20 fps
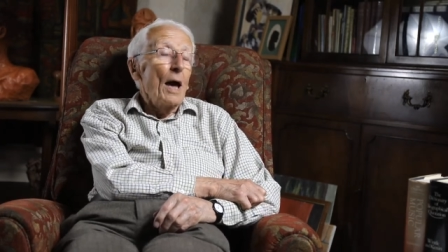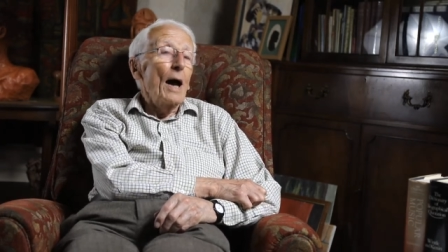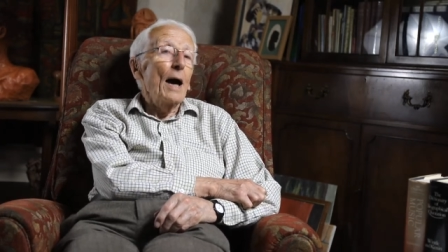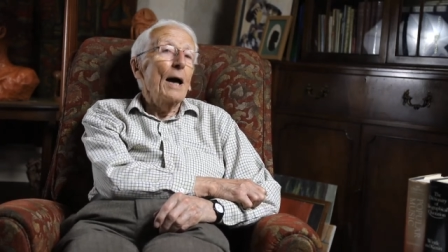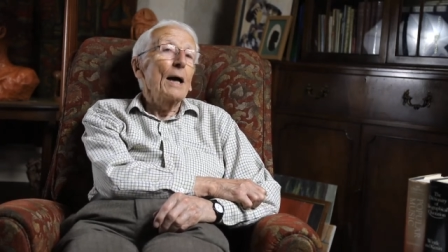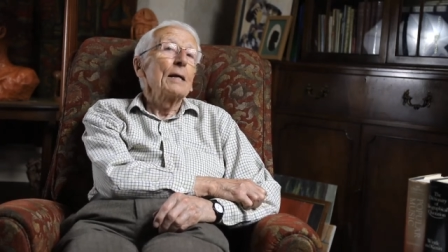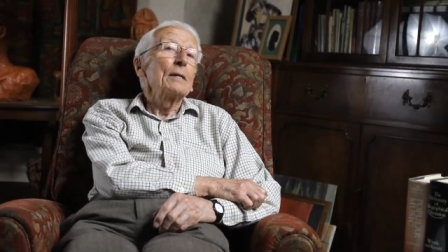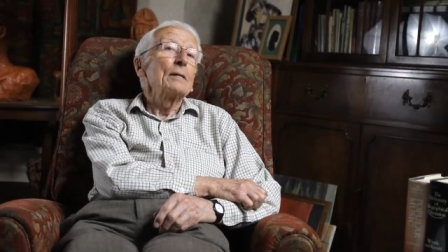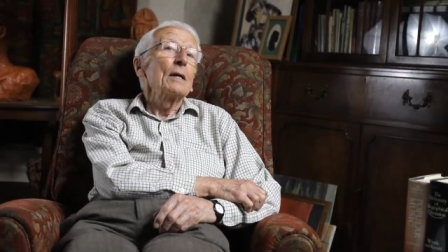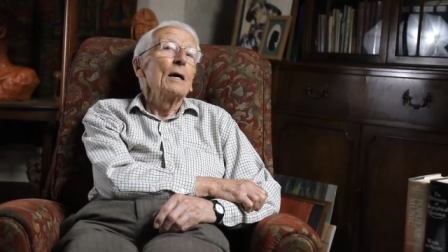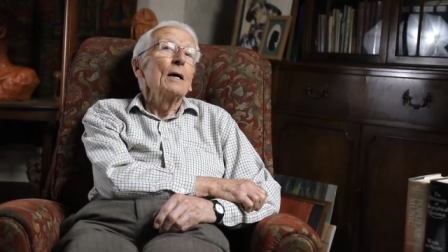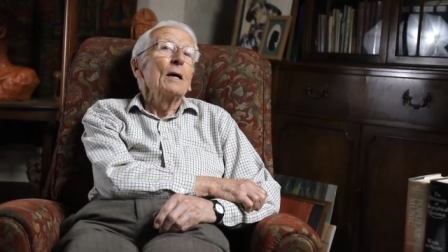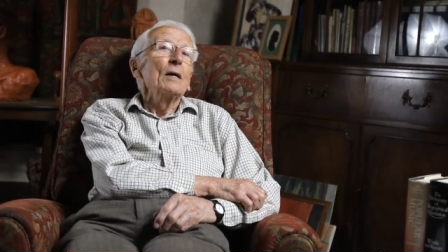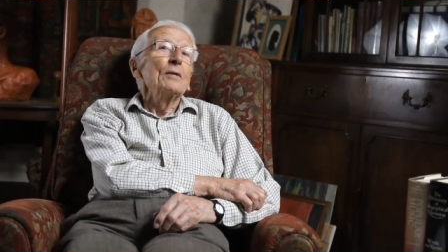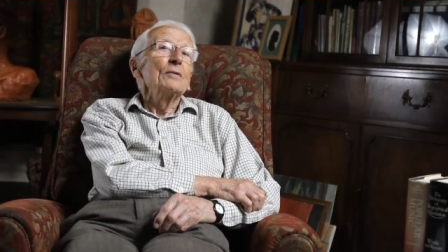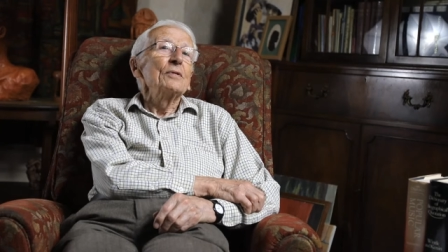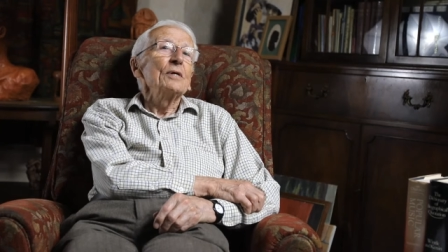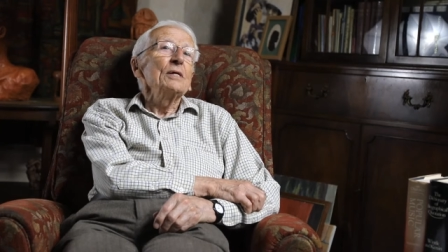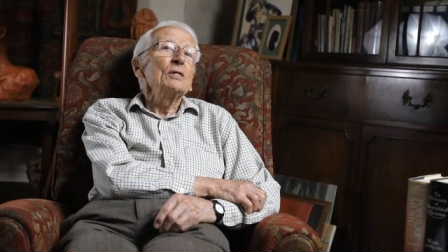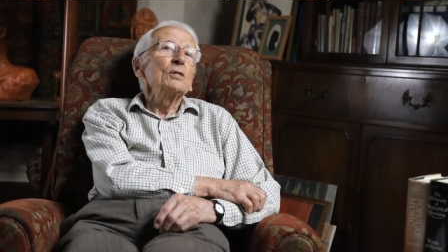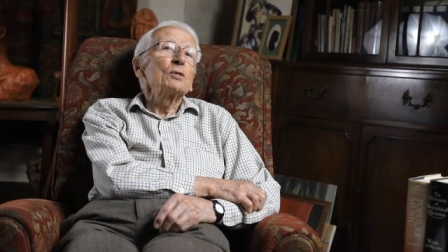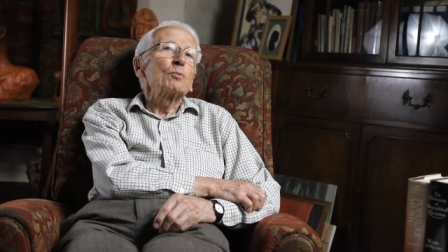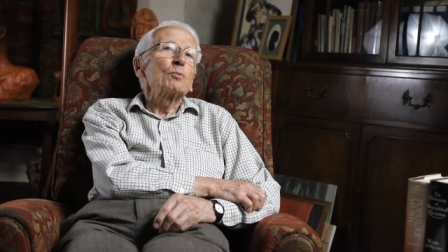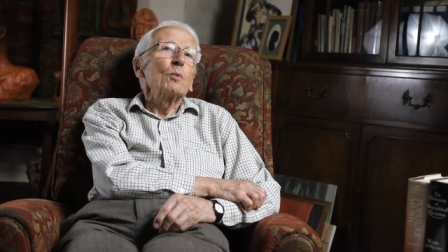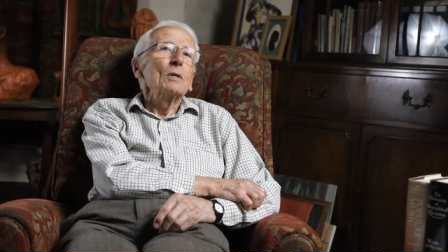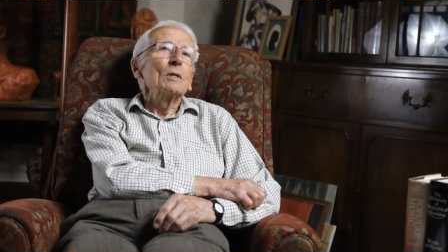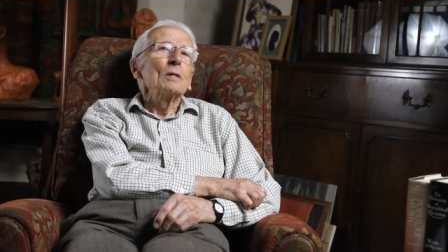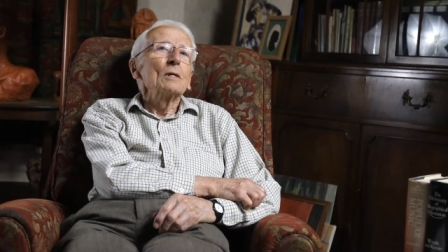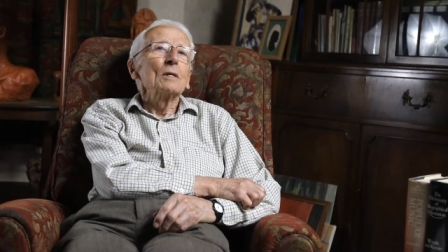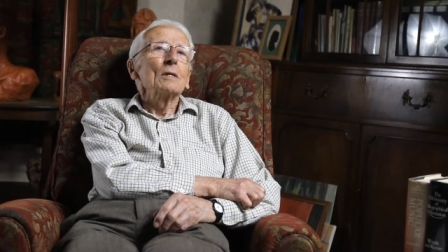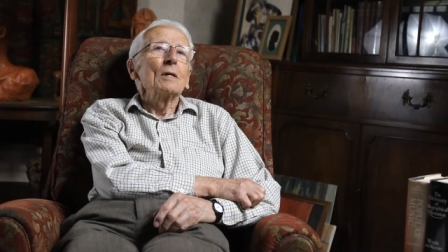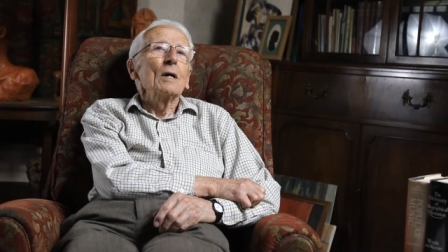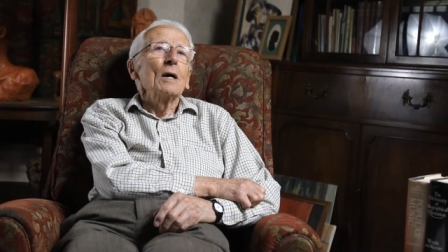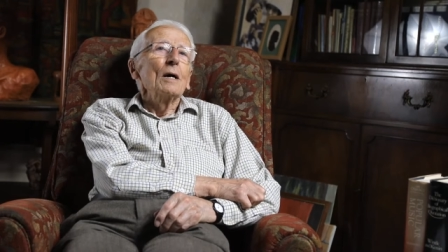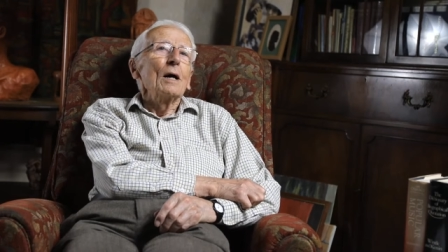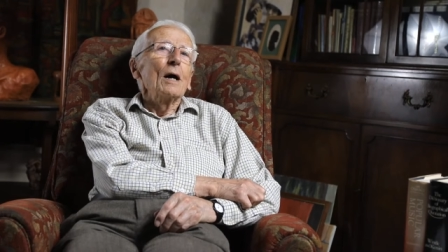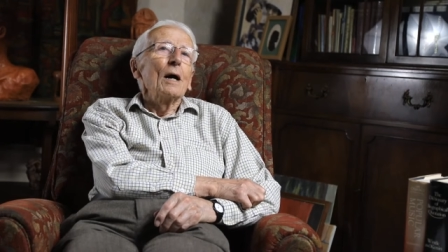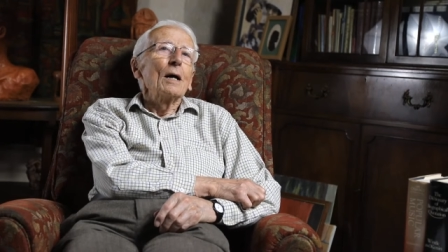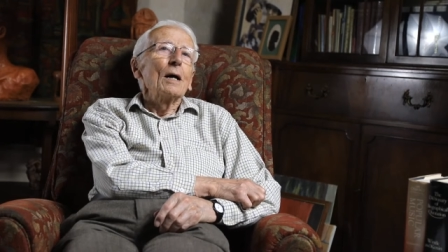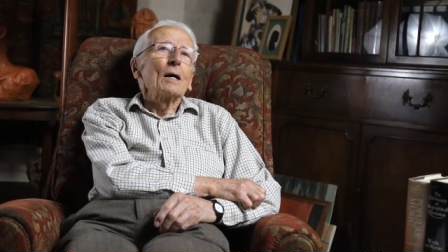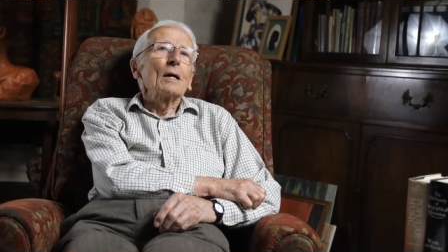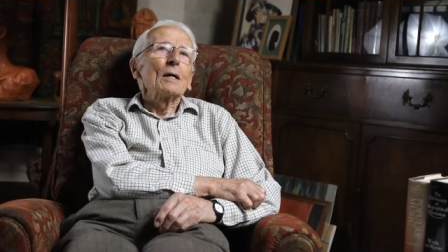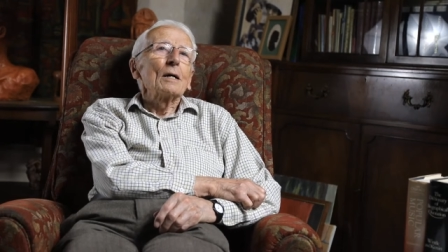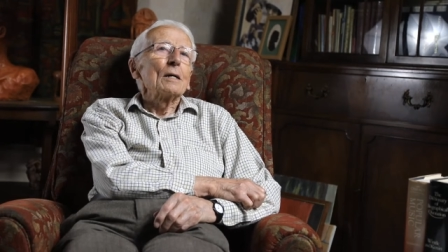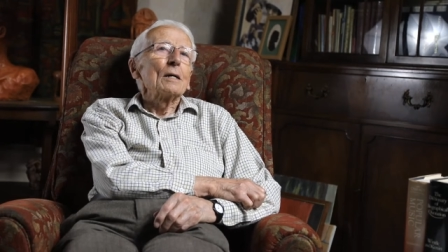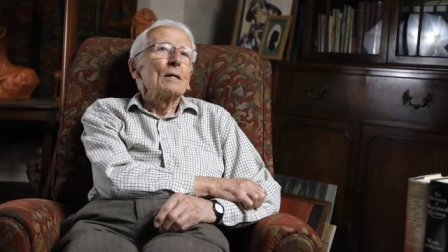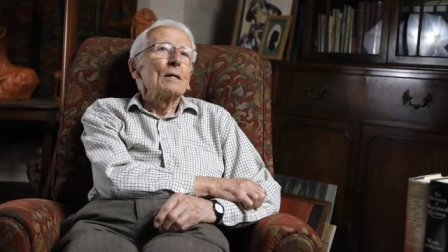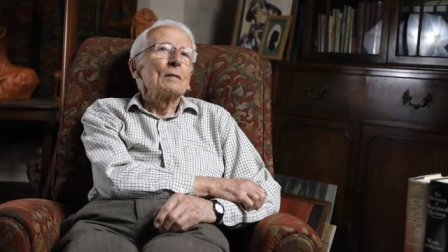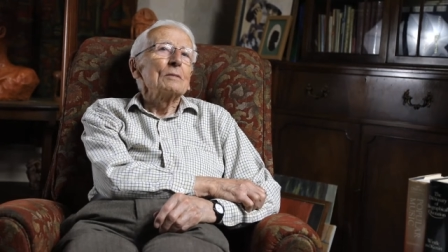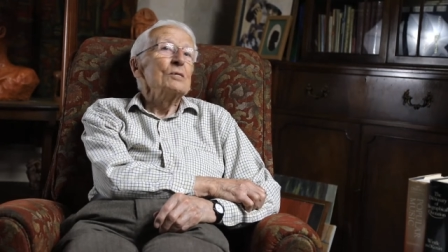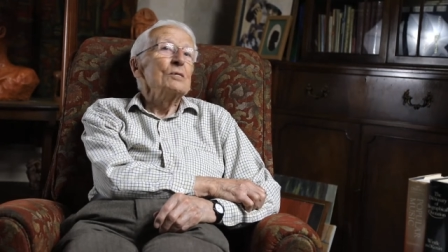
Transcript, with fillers: And these were uh,